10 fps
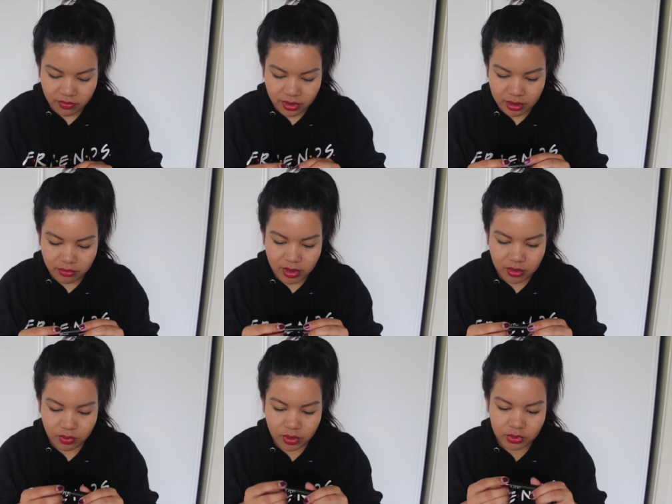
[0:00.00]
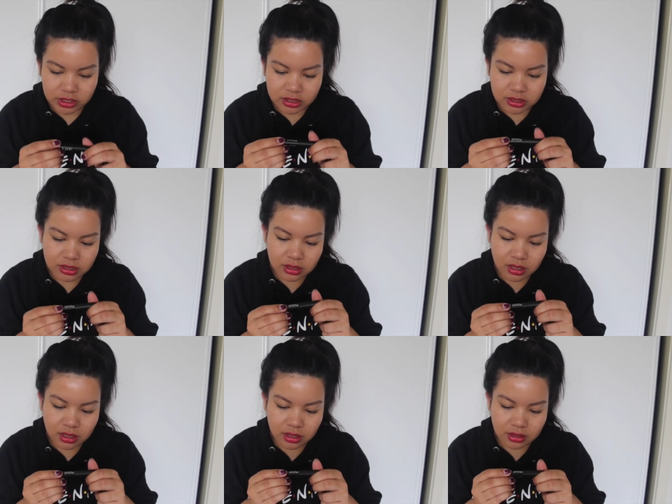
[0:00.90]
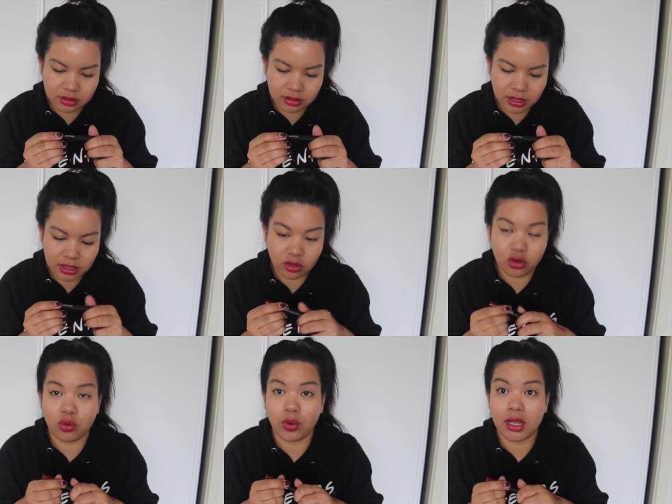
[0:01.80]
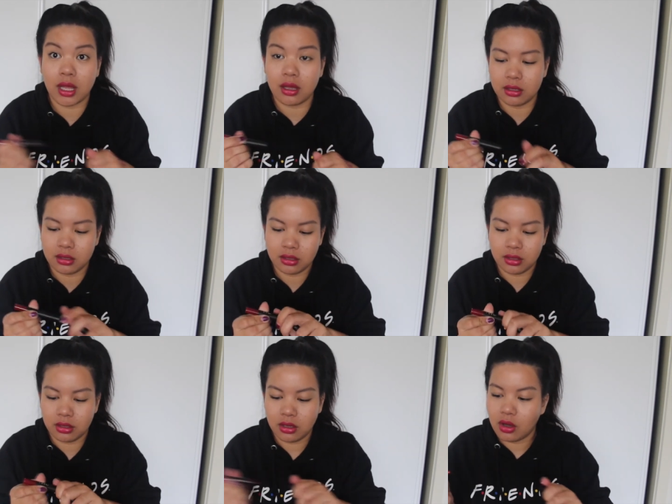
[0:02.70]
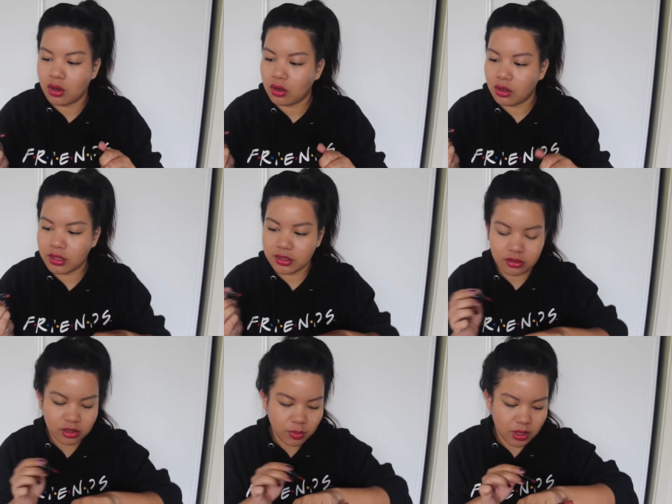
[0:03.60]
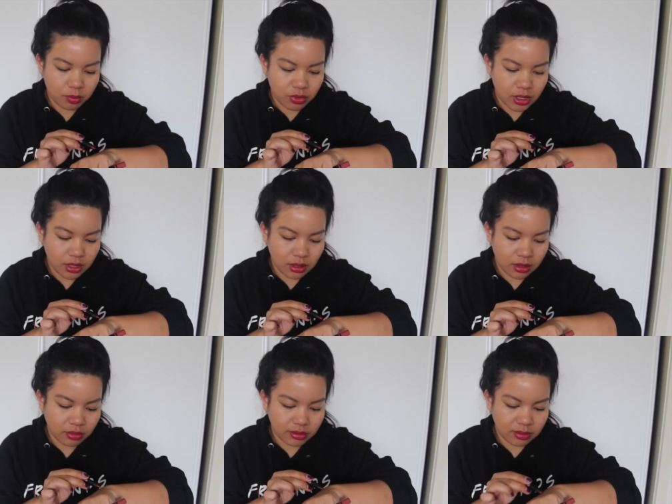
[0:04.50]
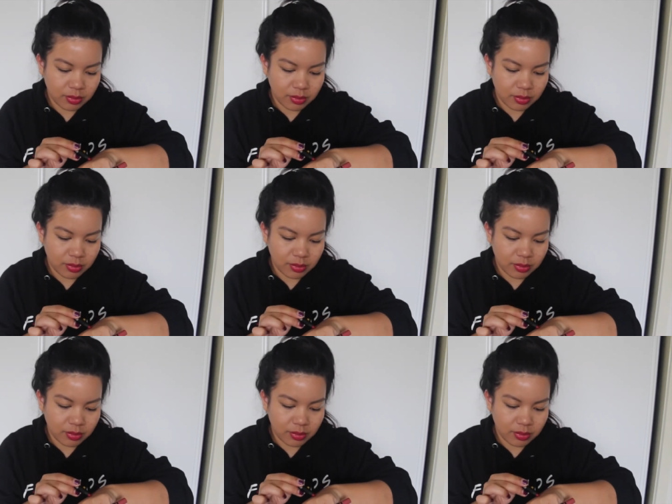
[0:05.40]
very red one, which is the NARS in Cruella. Well, it's going to be a pretty color. Oh, it's a